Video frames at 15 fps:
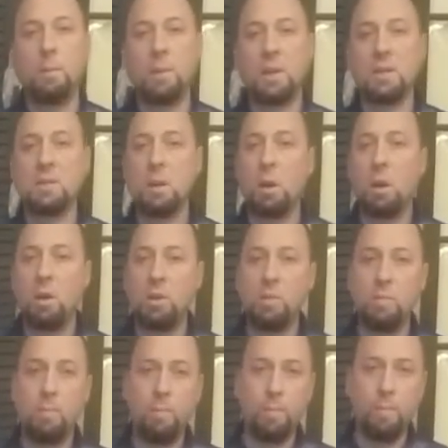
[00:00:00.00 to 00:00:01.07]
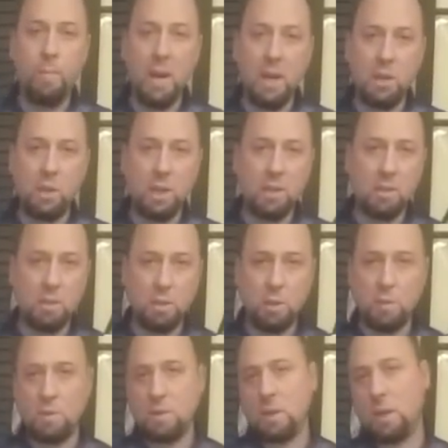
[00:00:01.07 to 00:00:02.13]
because there are many jigs and
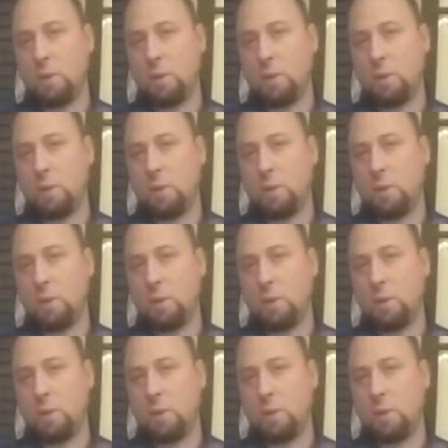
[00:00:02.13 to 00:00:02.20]
tunes